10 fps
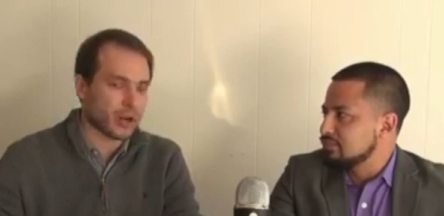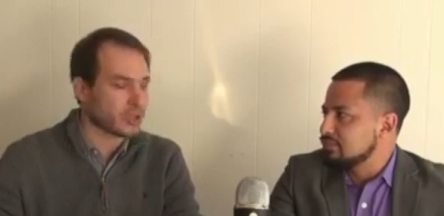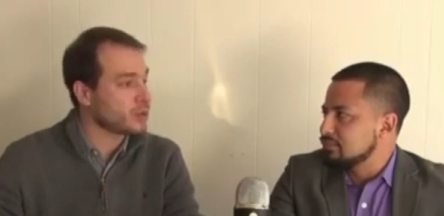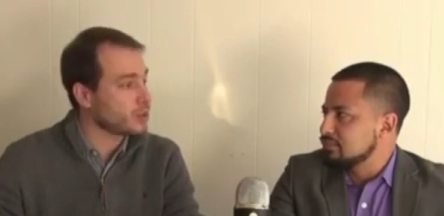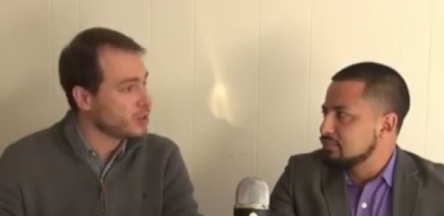
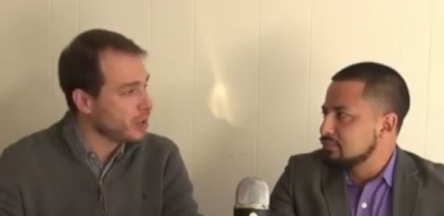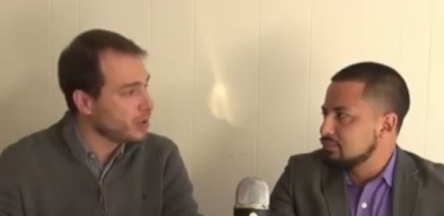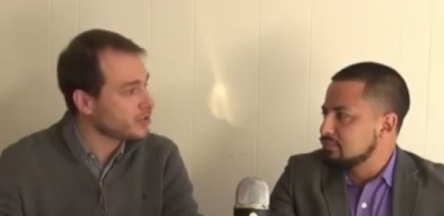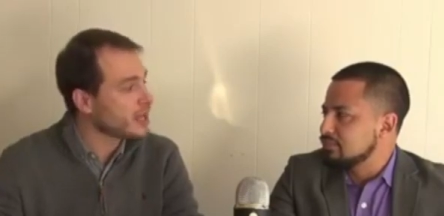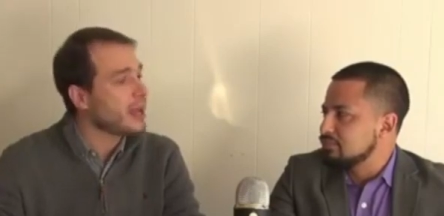Speaker 1: who knows?
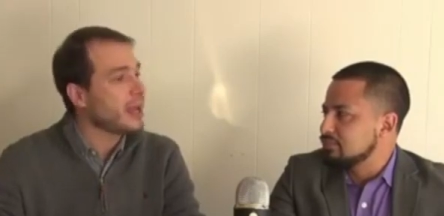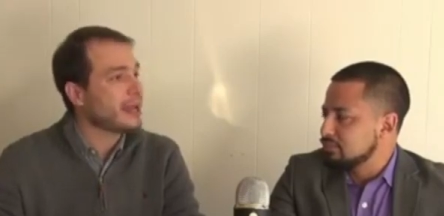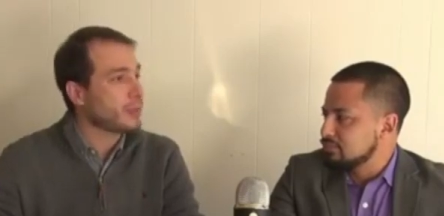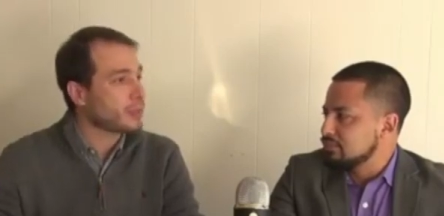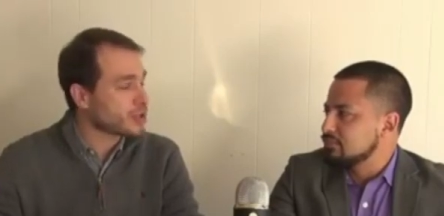And
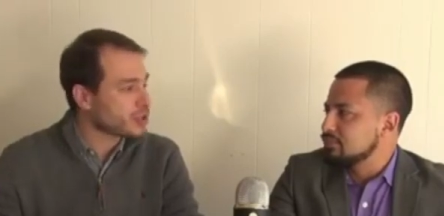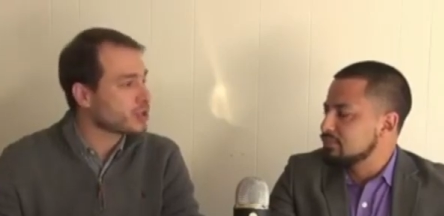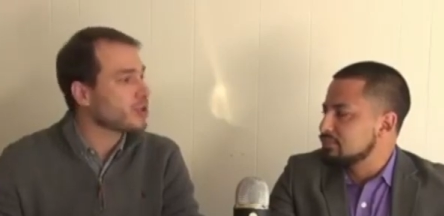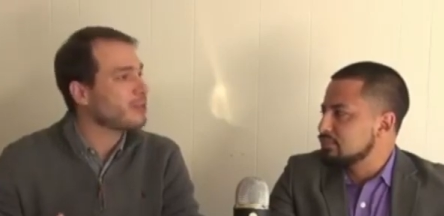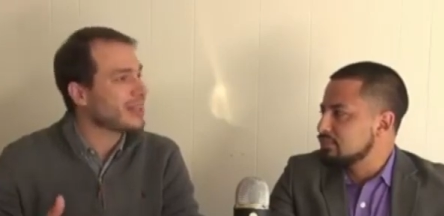that person could
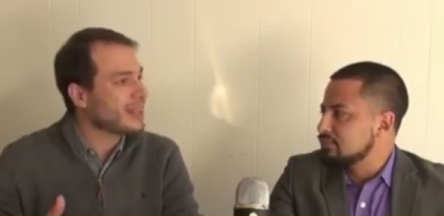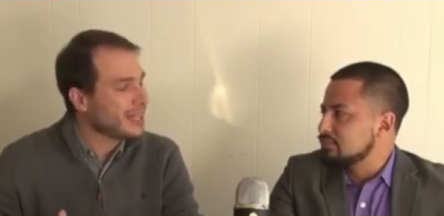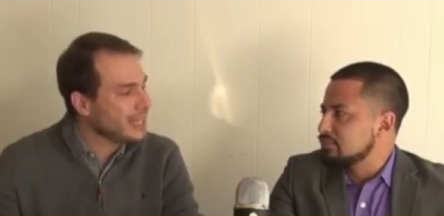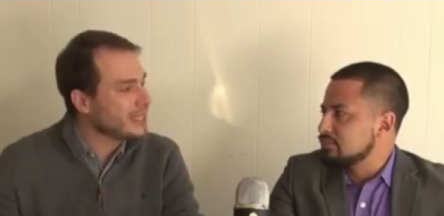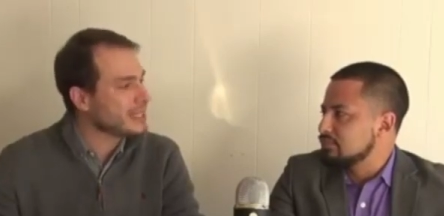have been
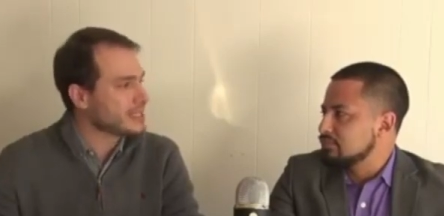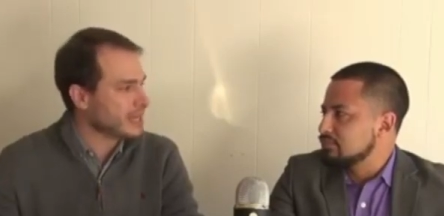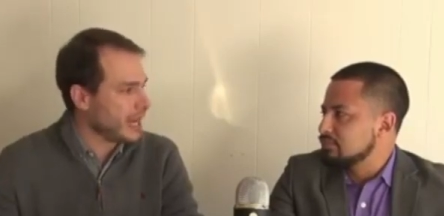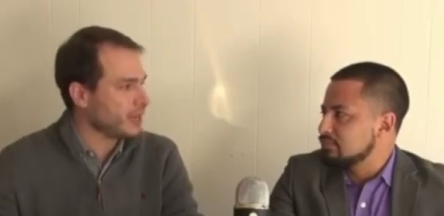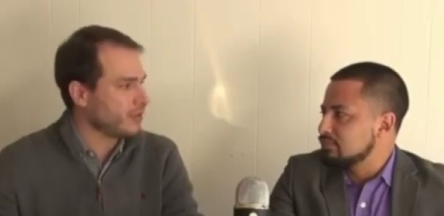the
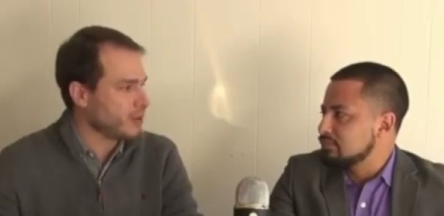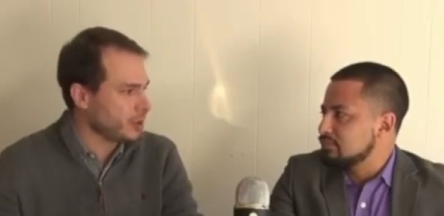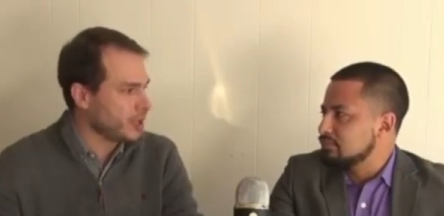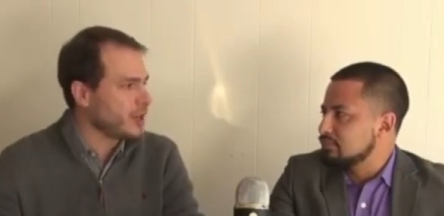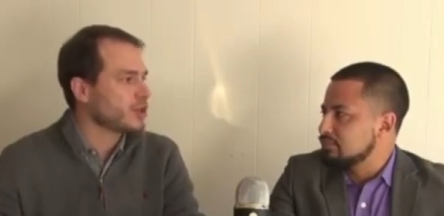deciding vote
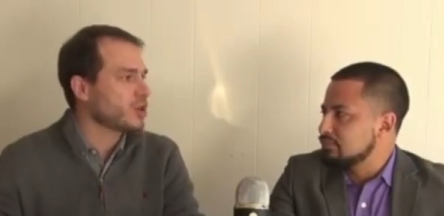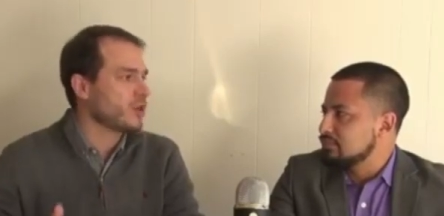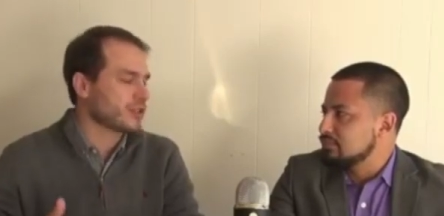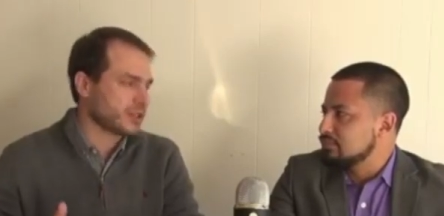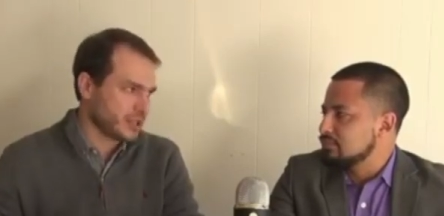to
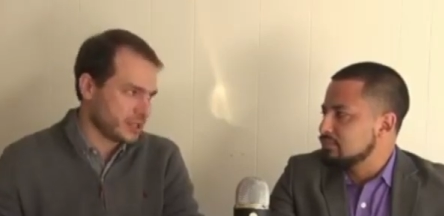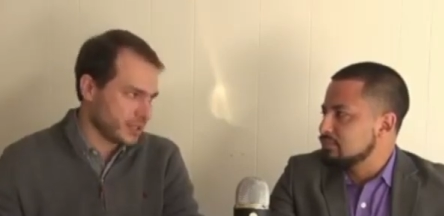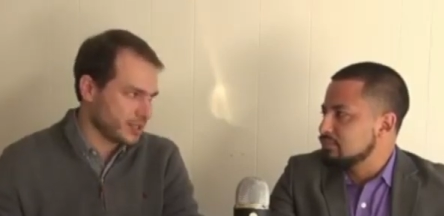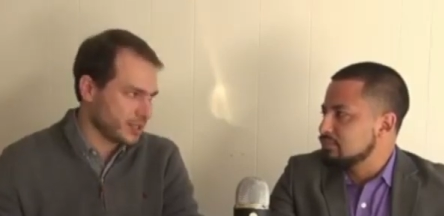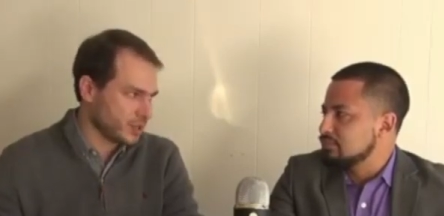overturn
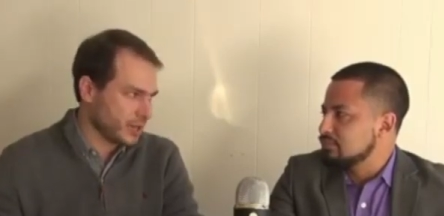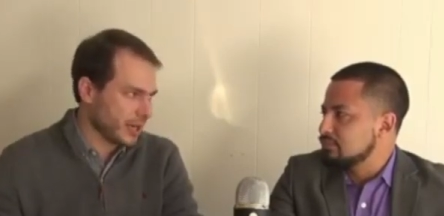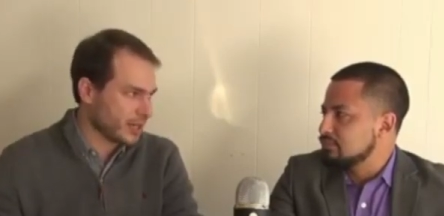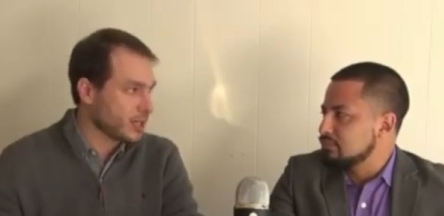Citizens United,